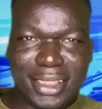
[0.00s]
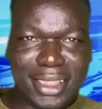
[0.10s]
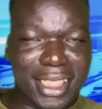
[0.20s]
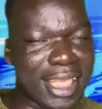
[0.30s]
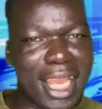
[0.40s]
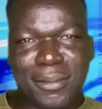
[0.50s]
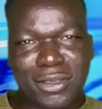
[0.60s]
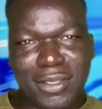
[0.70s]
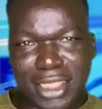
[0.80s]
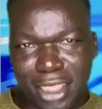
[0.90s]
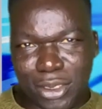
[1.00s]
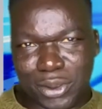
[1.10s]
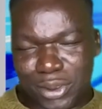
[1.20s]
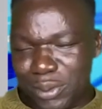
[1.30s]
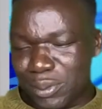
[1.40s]
It comes even
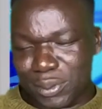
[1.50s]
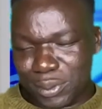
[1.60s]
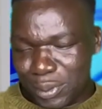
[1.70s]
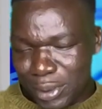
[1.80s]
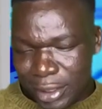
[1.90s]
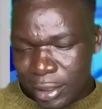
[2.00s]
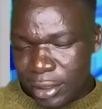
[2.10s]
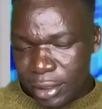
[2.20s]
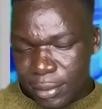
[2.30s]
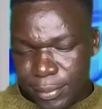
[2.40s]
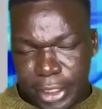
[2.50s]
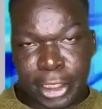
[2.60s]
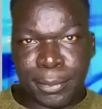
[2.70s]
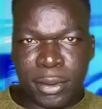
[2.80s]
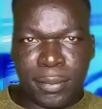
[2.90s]
close to
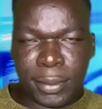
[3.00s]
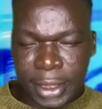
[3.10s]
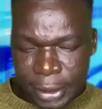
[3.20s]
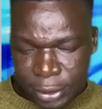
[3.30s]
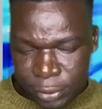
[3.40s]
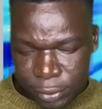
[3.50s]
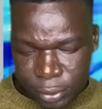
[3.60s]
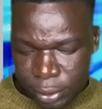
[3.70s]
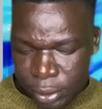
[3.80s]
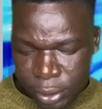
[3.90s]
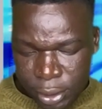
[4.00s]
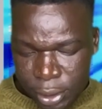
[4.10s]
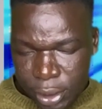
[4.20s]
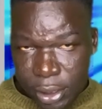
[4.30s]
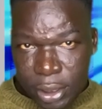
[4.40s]
being Bob Marley. So
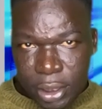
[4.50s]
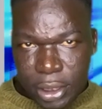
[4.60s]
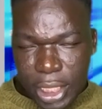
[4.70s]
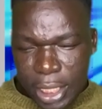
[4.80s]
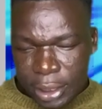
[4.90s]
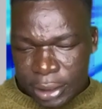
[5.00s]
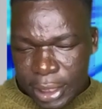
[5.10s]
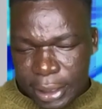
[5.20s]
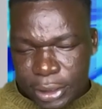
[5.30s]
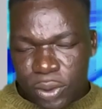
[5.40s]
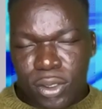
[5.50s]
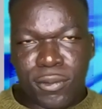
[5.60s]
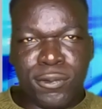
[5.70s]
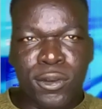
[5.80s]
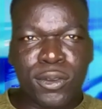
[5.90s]
yeah, that is
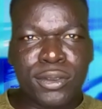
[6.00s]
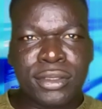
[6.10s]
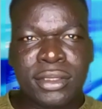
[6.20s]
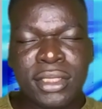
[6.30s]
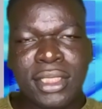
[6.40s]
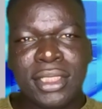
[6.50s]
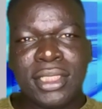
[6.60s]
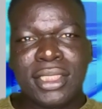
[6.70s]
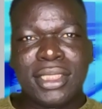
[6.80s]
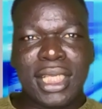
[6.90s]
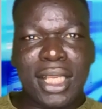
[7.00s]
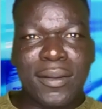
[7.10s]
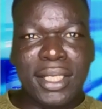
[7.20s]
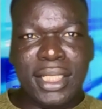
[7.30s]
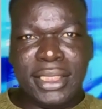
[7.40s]
all for
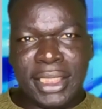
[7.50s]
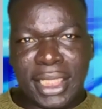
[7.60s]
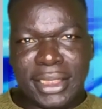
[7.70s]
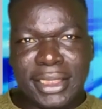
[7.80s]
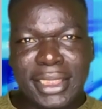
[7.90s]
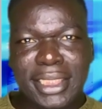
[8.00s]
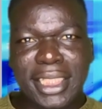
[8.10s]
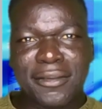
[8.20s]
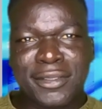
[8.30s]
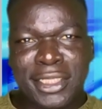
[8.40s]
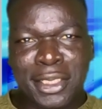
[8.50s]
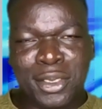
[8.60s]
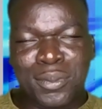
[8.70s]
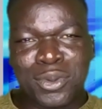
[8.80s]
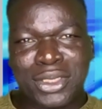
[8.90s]
our dear CDF
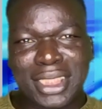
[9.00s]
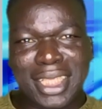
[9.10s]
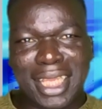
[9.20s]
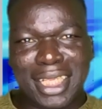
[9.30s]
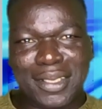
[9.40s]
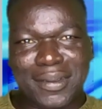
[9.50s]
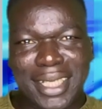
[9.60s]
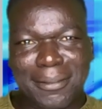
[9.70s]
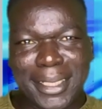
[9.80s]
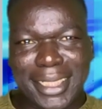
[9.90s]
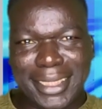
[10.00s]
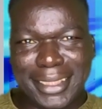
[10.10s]
General Muhoozi Kainerugaba.